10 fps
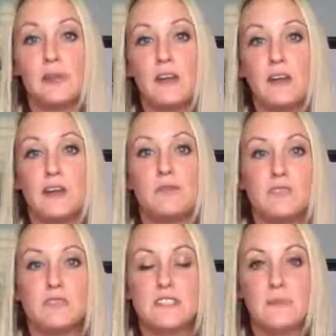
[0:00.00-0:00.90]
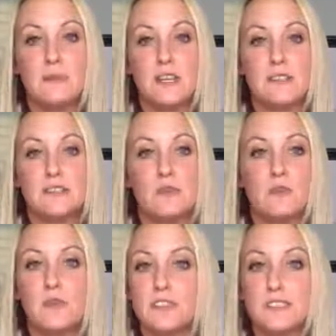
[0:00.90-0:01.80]
it'll be ready in 15 minutes,
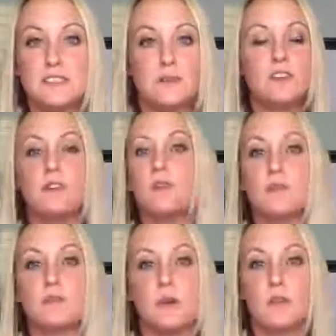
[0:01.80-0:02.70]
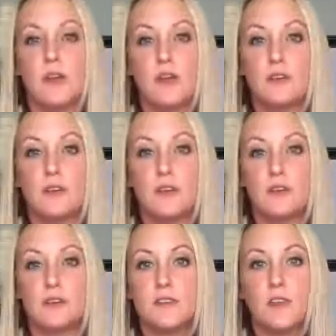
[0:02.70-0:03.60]
or just something you can throw in the
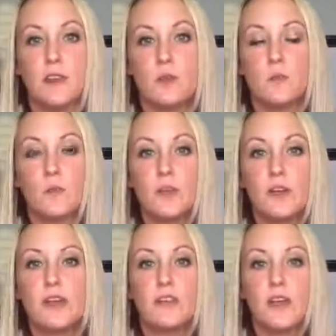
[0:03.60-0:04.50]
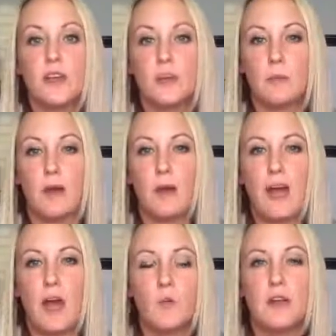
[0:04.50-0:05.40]
oven. You know, really thinking about
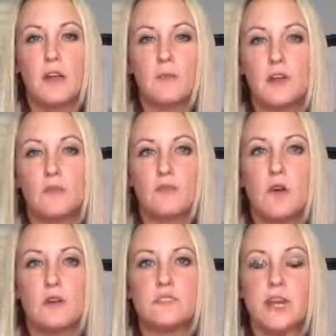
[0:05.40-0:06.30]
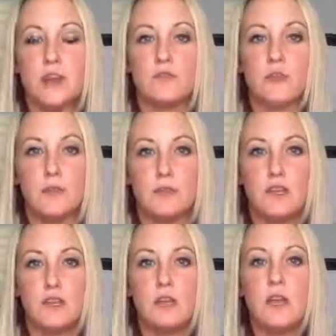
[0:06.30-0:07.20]
how we can be involved in every
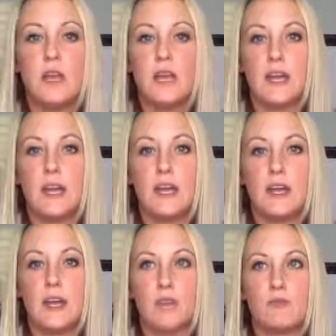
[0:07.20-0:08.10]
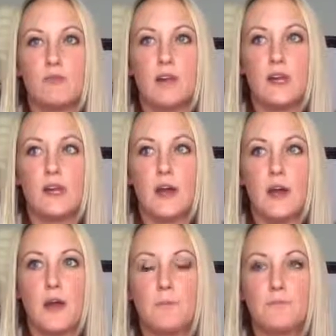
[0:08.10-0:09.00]
meal and every
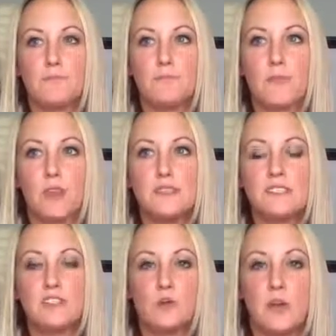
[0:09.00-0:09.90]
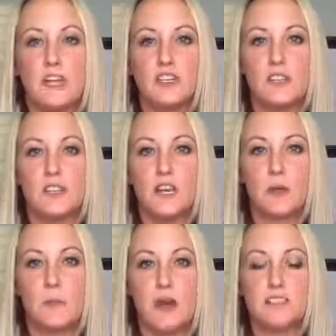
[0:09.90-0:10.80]
situation that
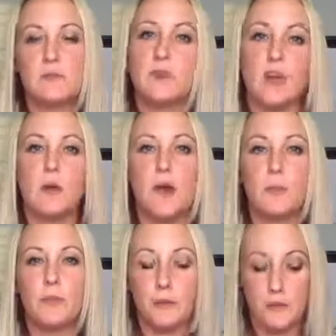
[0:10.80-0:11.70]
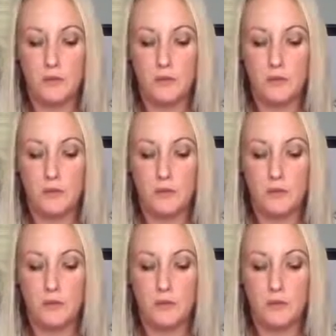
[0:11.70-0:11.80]
could possibly come up.